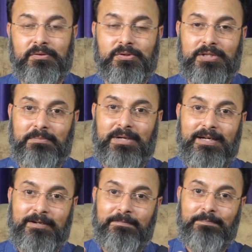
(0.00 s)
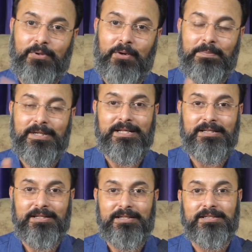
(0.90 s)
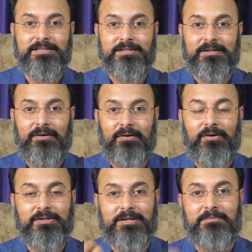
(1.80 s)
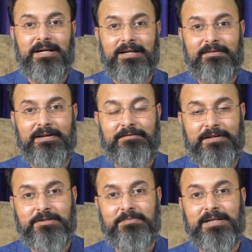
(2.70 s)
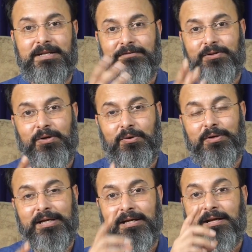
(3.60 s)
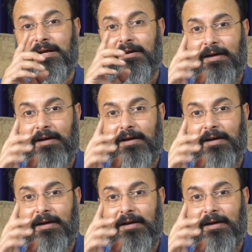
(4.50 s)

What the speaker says: So some kind of property things or some kind of investment, if you are looking